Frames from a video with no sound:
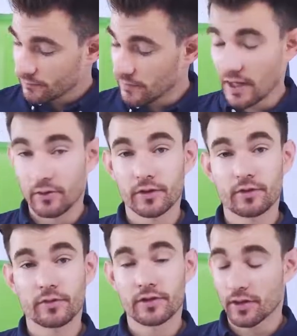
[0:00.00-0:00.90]
Now, when you
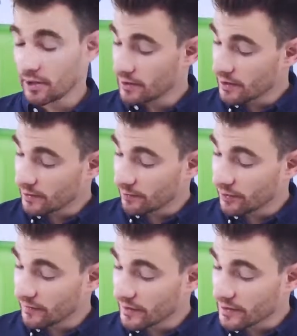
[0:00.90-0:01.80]
return to the
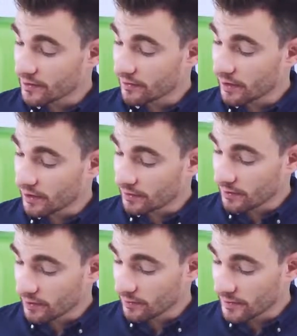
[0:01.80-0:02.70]
previous screen,
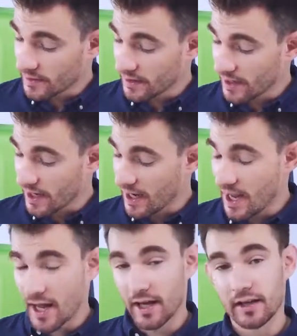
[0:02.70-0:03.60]
you will see that
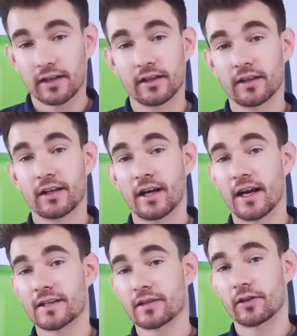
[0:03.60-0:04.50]
A
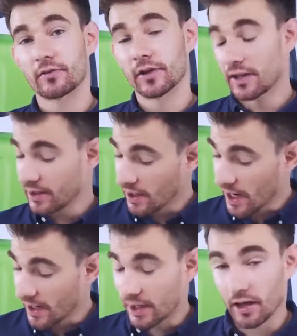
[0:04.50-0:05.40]
has a green
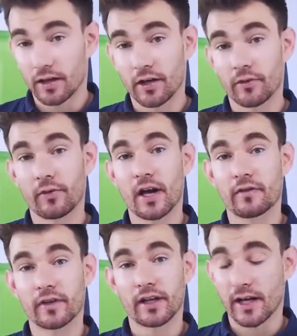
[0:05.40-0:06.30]
icon on the right of
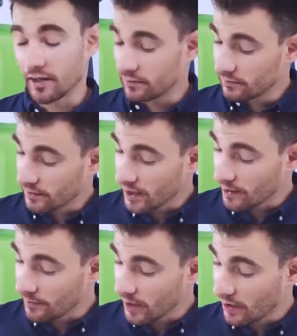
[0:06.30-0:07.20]
it now. And
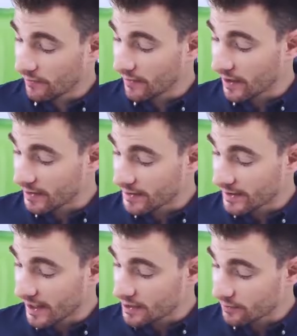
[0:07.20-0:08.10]
above, at the
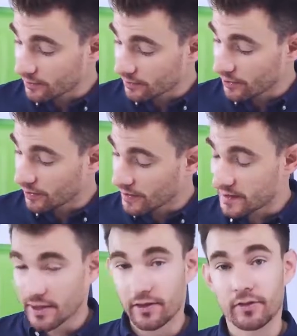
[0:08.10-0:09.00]
schedule, you can
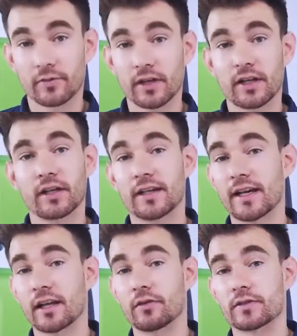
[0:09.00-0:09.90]
see 3
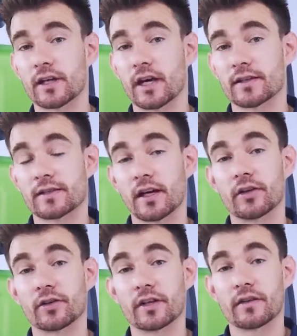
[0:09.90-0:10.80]
yellow dots
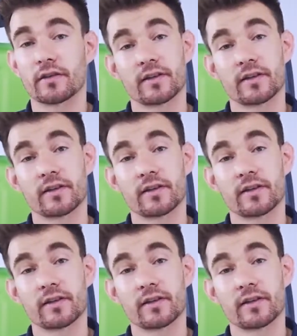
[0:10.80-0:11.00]
underneath the